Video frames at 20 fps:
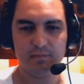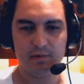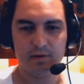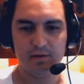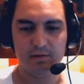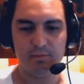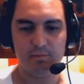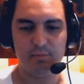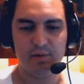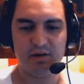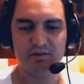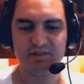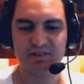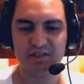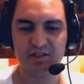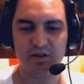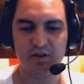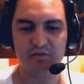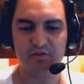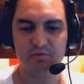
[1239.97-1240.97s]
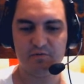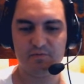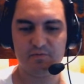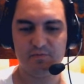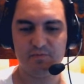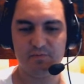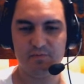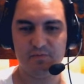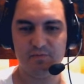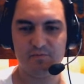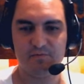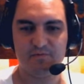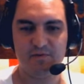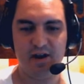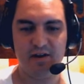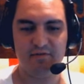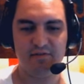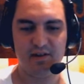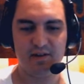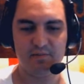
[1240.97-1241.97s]
Bouncing off the
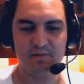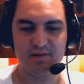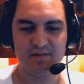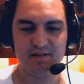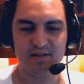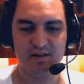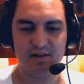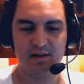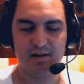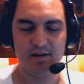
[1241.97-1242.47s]
rev limiter.